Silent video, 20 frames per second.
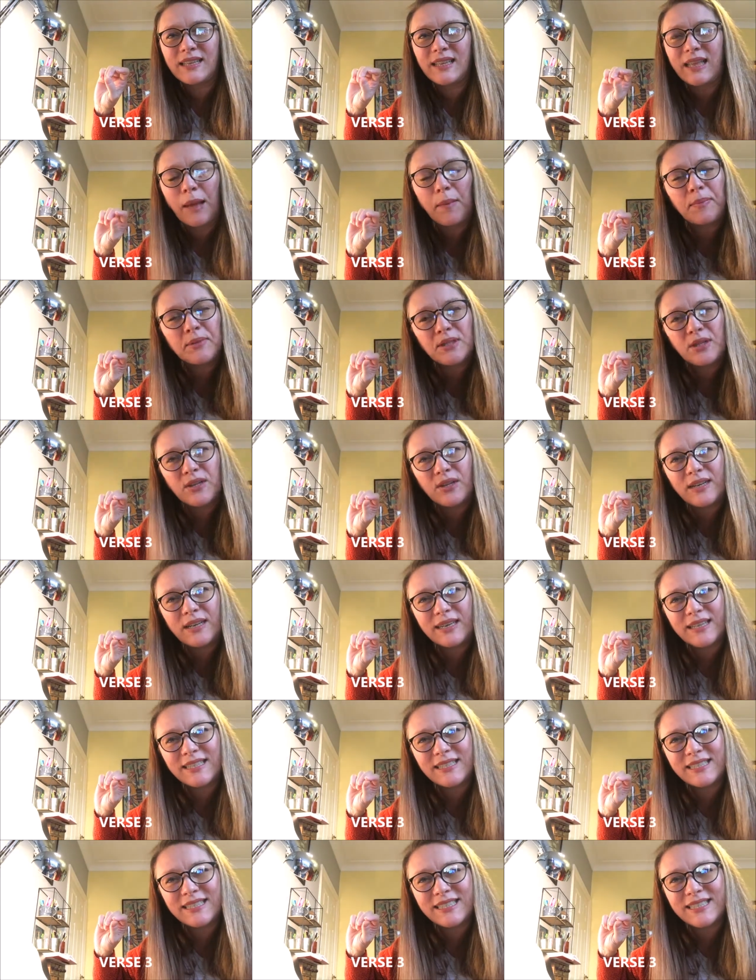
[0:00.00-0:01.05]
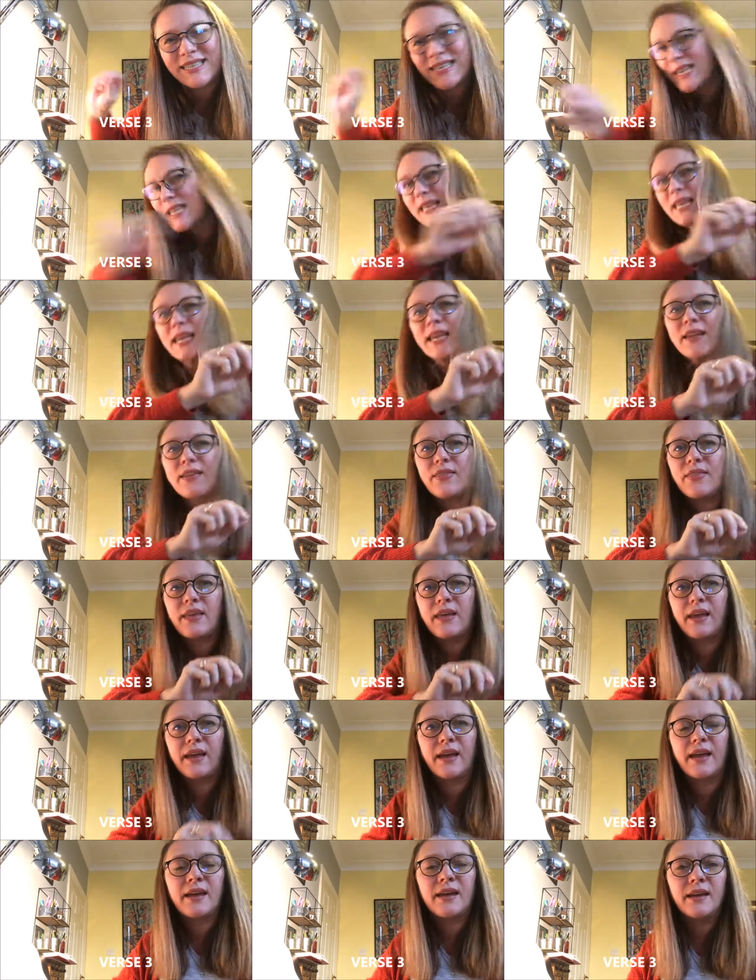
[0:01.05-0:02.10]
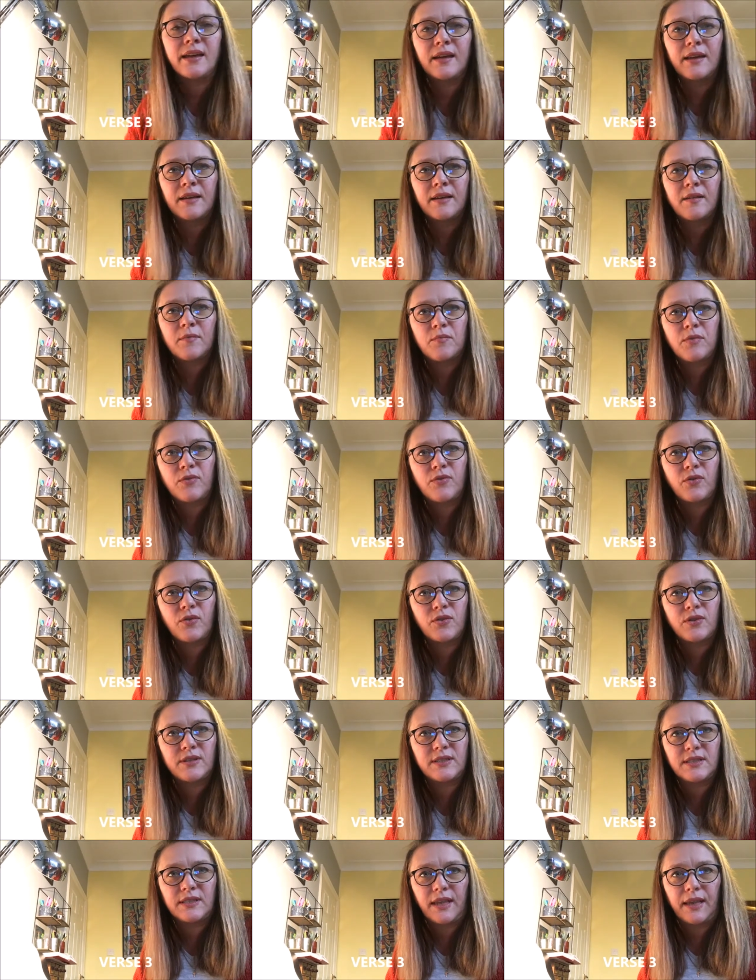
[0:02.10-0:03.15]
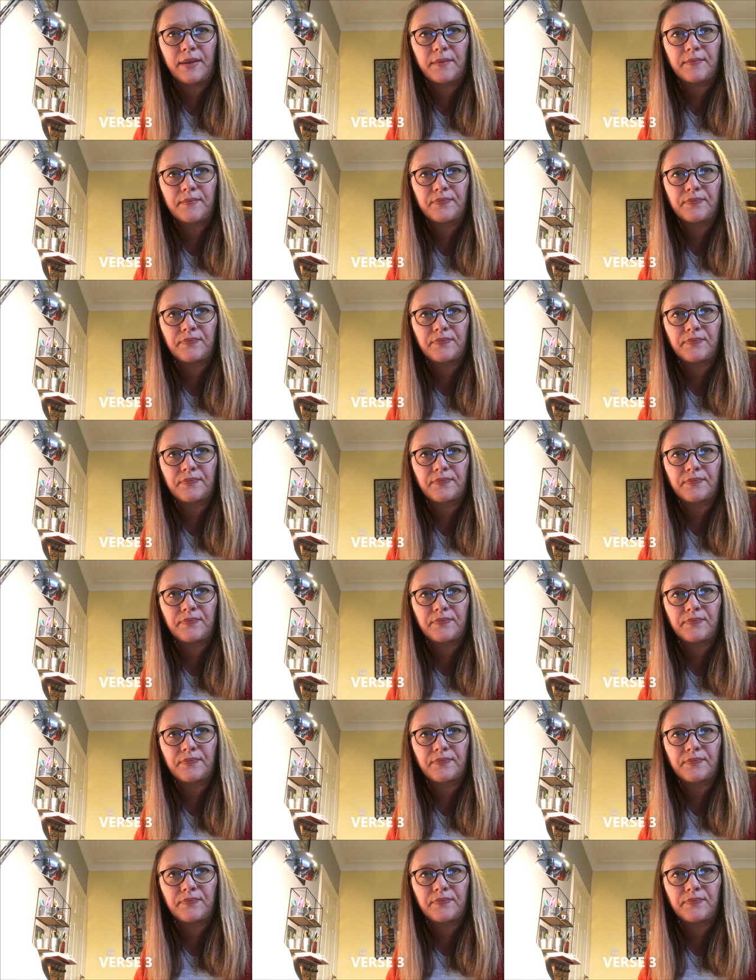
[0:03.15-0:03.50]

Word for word: absolutely sneaking in there before the C.